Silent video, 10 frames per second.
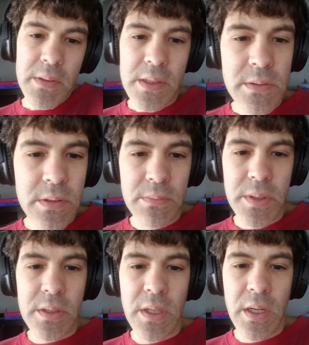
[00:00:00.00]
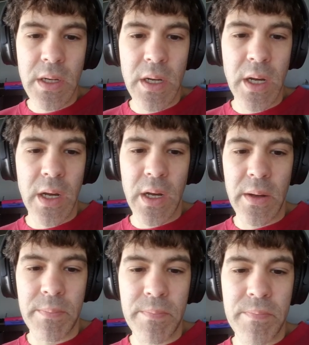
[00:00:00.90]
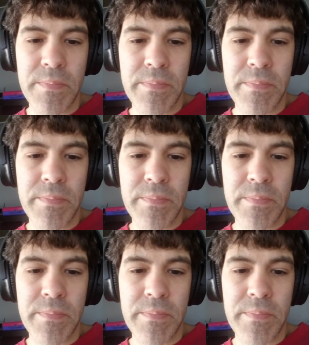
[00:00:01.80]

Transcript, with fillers: maybe that's what they'll be. Um,